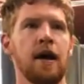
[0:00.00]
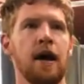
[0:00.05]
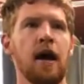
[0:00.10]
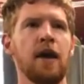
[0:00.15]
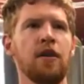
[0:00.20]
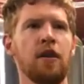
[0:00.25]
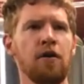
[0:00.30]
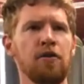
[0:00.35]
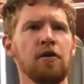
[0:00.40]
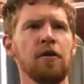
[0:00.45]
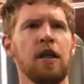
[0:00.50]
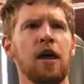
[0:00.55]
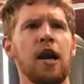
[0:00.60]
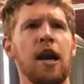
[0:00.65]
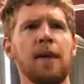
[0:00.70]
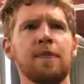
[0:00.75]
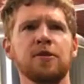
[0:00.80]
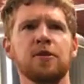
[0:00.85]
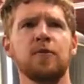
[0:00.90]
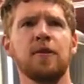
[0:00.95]
Another
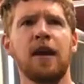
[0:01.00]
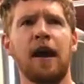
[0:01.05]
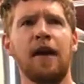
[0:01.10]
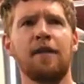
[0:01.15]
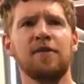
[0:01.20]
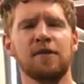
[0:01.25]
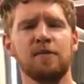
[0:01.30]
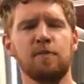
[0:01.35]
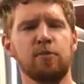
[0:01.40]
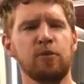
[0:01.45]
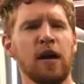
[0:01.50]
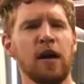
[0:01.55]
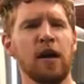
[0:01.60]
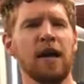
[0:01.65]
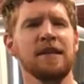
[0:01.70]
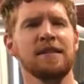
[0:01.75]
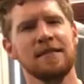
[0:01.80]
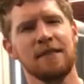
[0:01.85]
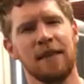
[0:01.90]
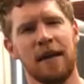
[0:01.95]
option we have is
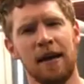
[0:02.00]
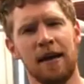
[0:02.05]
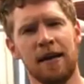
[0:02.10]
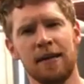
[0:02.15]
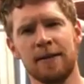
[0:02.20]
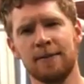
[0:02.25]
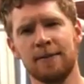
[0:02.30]
Brightside.